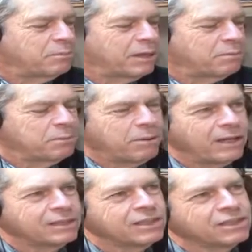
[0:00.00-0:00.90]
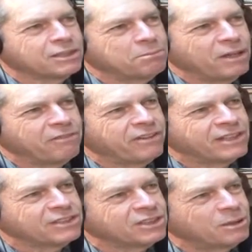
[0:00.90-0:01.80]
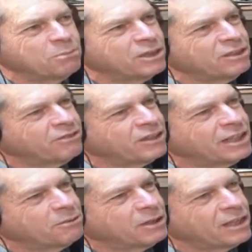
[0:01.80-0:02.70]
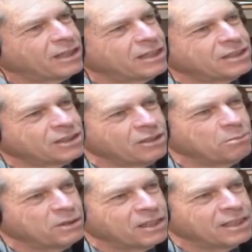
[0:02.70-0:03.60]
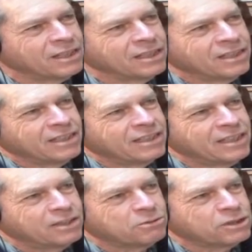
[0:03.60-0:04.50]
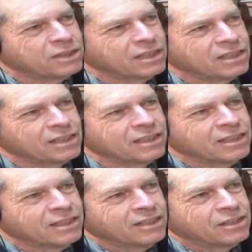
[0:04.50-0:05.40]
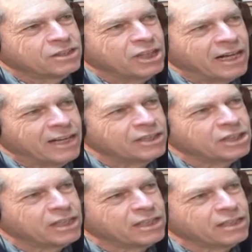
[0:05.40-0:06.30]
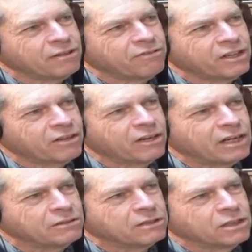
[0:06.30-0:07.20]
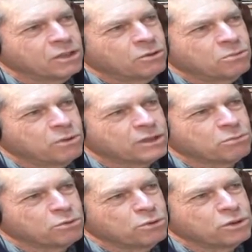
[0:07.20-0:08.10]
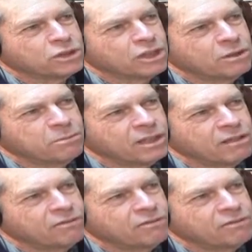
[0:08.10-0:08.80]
maybe politics in Belfast are somewhat different anyway. That's going to be an interesting challenge, I think, to figure out what the rules are going to be